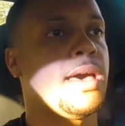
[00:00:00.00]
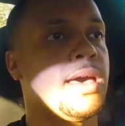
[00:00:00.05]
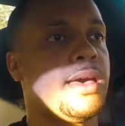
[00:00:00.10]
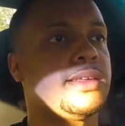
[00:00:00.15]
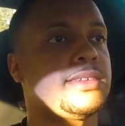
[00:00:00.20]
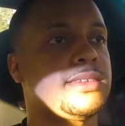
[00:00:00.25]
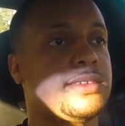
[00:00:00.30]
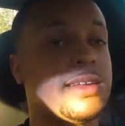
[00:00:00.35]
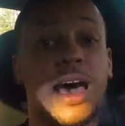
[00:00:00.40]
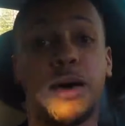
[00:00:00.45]

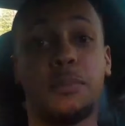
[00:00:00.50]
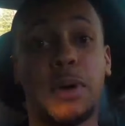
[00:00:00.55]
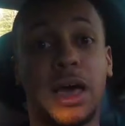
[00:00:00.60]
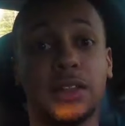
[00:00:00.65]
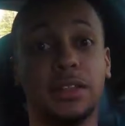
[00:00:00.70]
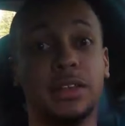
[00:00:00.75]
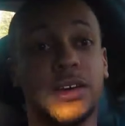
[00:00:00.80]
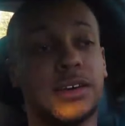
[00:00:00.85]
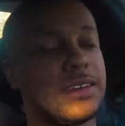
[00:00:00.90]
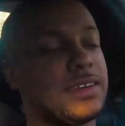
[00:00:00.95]
It's not
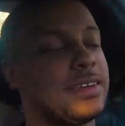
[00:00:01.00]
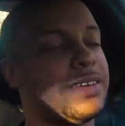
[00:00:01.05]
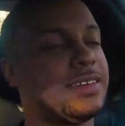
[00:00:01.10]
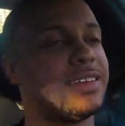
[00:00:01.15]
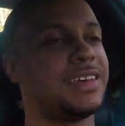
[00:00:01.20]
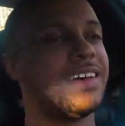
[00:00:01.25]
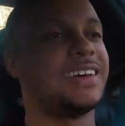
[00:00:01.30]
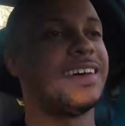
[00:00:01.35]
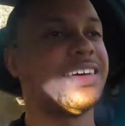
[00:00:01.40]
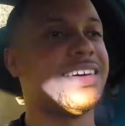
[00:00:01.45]
my look.
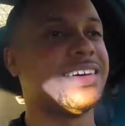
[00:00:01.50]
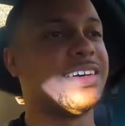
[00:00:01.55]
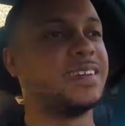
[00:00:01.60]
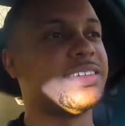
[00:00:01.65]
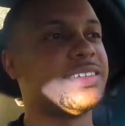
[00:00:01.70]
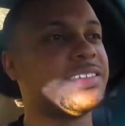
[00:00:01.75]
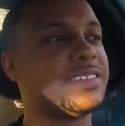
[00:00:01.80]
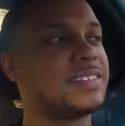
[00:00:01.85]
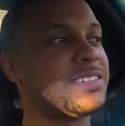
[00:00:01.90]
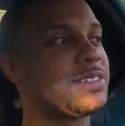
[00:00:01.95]

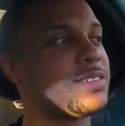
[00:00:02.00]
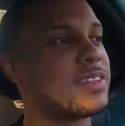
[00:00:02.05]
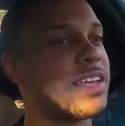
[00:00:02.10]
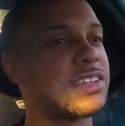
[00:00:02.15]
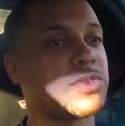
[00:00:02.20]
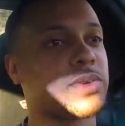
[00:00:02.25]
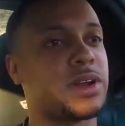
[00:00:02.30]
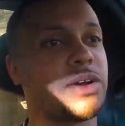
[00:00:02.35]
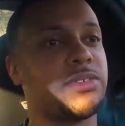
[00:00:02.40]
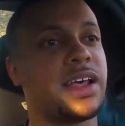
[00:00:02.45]
So
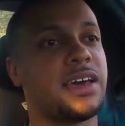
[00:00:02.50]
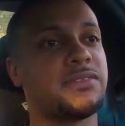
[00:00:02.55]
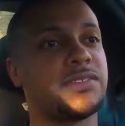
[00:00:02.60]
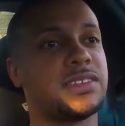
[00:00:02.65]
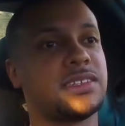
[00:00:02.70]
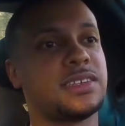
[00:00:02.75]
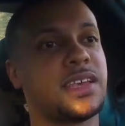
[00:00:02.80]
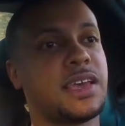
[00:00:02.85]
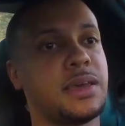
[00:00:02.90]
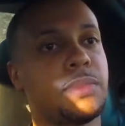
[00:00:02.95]
that's what I would have
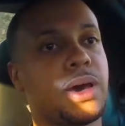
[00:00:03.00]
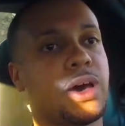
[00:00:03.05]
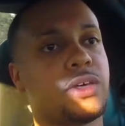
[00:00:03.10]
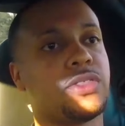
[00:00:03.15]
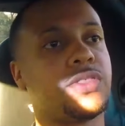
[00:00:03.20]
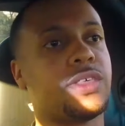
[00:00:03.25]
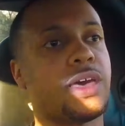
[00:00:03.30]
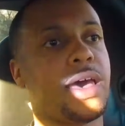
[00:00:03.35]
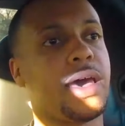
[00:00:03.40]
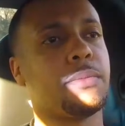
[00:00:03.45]
to say
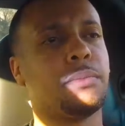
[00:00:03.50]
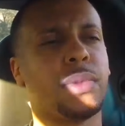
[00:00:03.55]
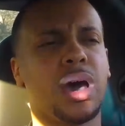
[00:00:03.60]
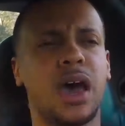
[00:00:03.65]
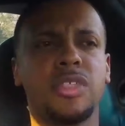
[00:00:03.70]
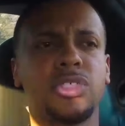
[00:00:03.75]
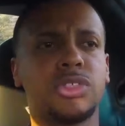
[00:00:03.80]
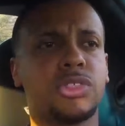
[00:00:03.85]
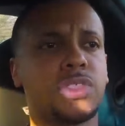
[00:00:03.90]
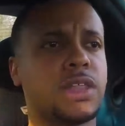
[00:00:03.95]
about that. But
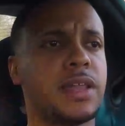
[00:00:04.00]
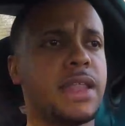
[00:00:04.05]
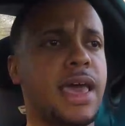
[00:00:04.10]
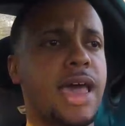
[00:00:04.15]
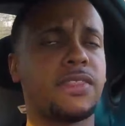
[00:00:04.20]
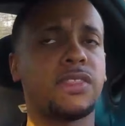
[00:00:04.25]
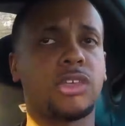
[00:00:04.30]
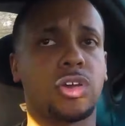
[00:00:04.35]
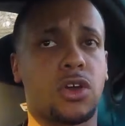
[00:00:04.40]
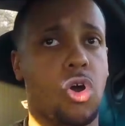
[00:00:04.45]
other than
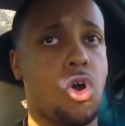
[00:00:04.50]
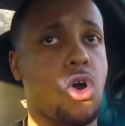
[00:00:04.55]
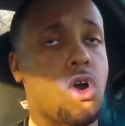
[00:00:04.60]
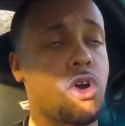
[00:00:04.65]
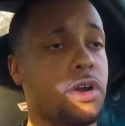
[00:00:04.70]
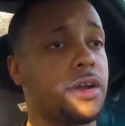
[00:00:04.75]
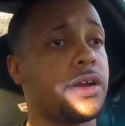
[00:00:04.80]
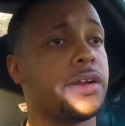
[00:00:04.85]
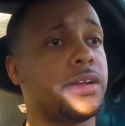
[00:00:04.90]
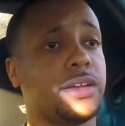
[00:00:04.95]
that, the
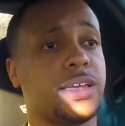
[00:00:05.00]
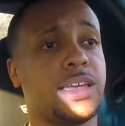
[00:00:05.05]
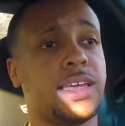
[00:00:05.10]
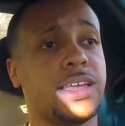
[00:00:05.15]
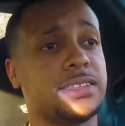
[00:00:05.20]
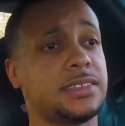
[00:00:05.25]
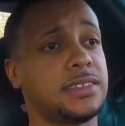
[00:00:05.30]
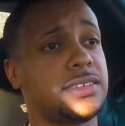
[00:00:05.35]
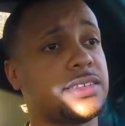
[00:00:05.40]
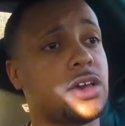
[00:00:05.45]
car
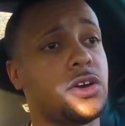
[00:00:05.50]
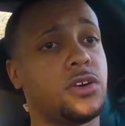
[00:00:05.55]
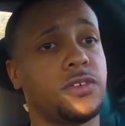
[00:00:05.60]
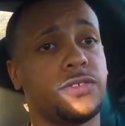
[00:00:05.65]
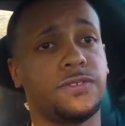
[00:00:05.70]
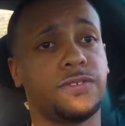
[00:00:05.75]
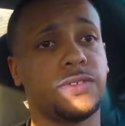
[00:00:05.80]
itself,